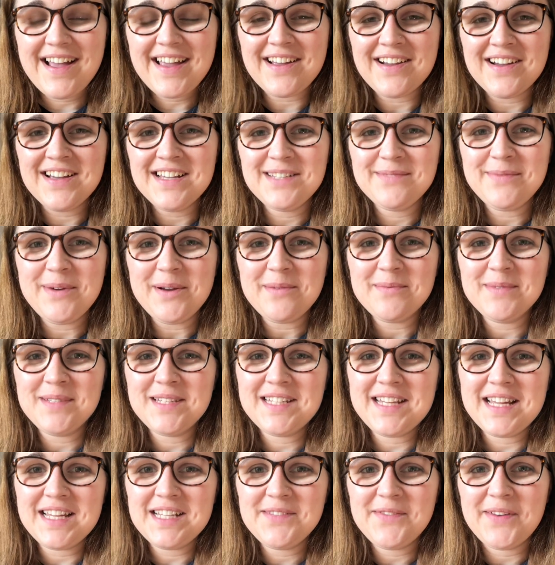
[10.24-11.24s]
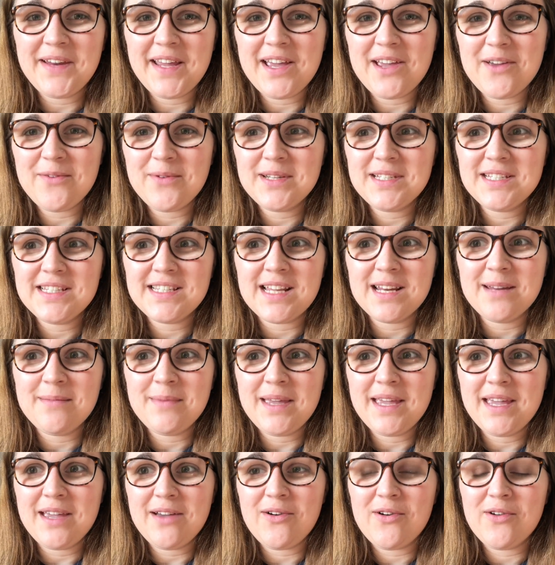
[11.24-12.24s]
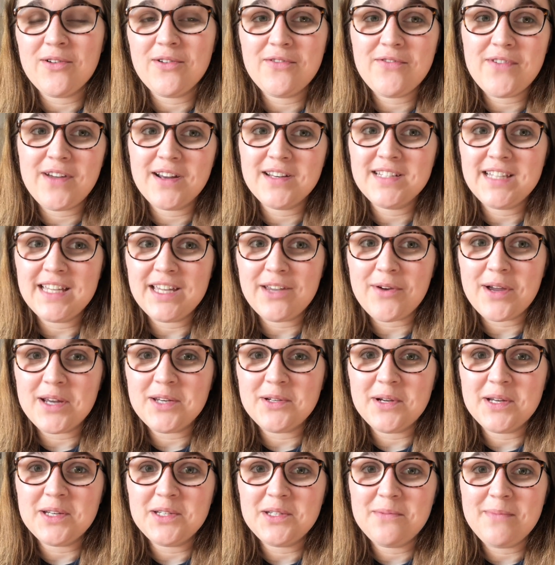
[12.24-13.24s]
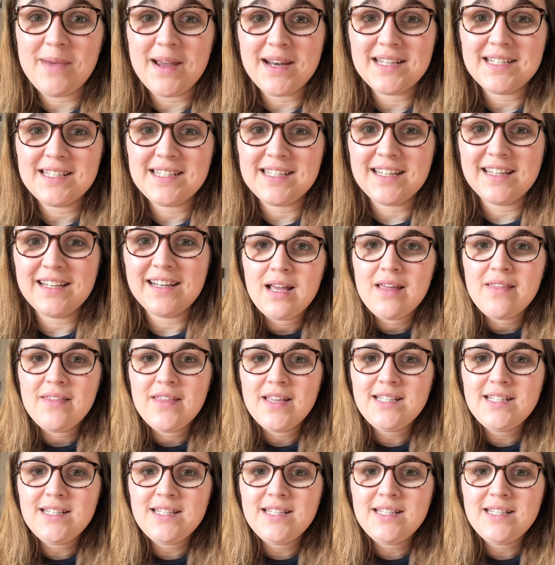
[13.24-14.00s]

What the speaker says: Hi guys, and welcome to today's video, which is going to be on funding graduate entry medicine.